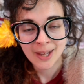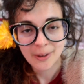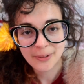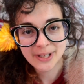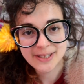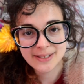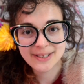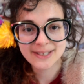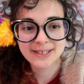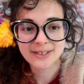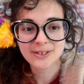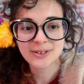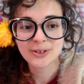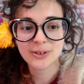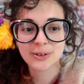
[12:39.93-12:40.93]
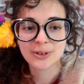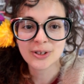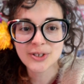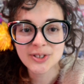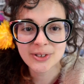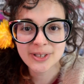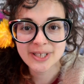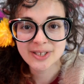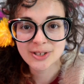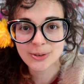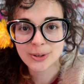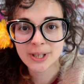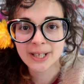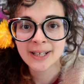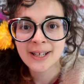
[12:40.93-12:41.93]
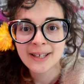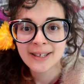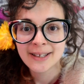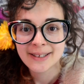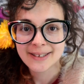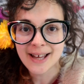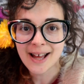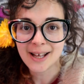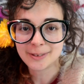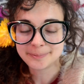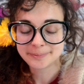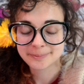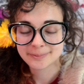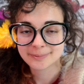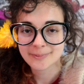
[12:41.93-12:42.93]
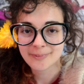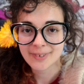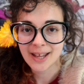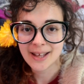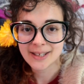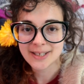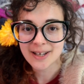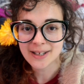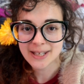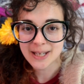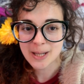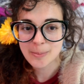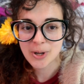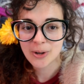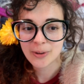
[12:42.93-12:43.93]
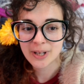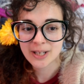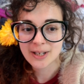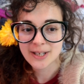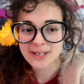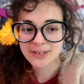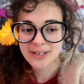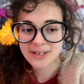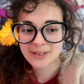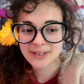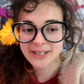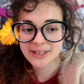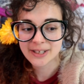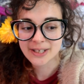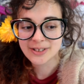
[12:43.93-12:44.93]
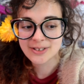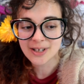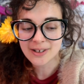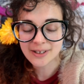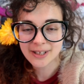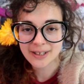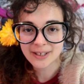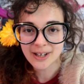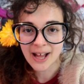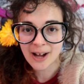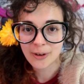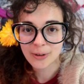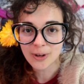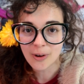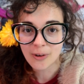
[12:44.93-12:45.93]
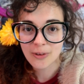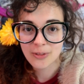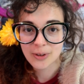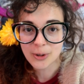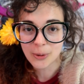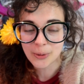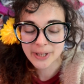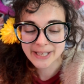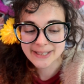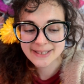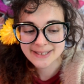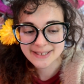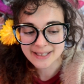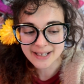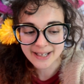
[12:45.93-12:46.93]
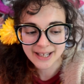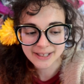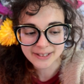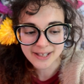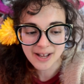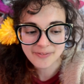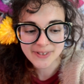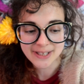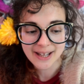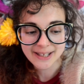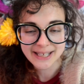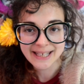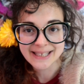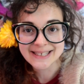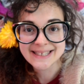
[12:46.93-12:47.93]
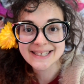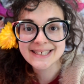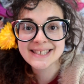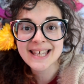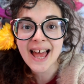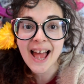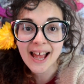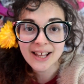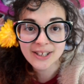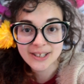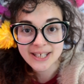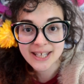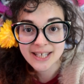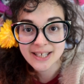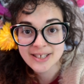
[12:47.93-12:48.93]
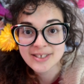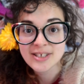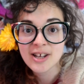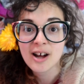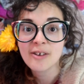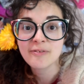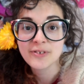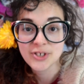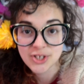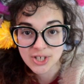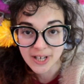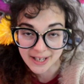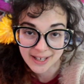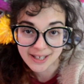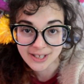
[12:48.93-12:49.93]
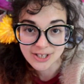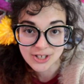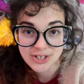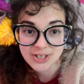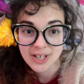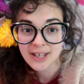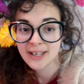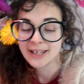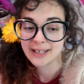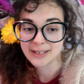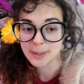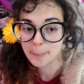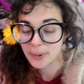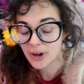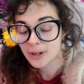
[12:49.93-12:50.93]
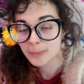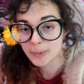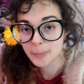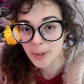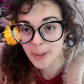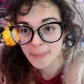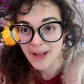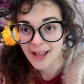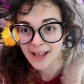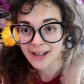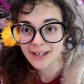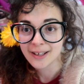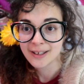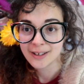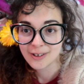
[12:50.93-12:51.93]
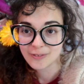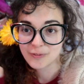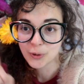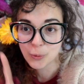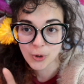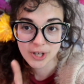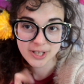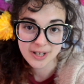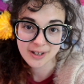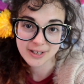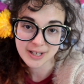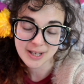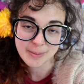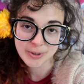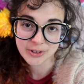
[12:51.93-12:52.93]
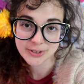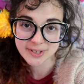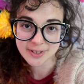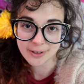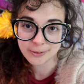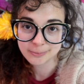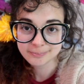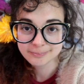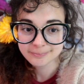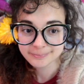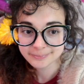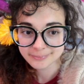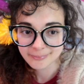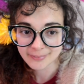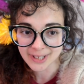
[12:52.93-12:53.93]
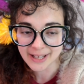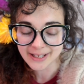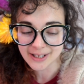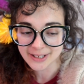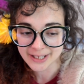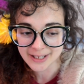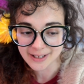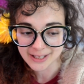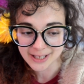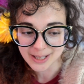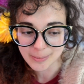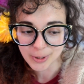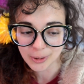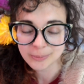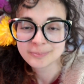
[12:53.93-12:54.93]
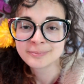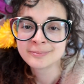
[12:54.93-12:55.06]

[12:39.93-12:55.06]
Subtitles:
Went to this little grocery store that had Yakiimo, and I literally, like, dug out all the coins that I had left and had exactly enough change in the bottom of my bag for one Yakiimo, so I got a Yakiimo.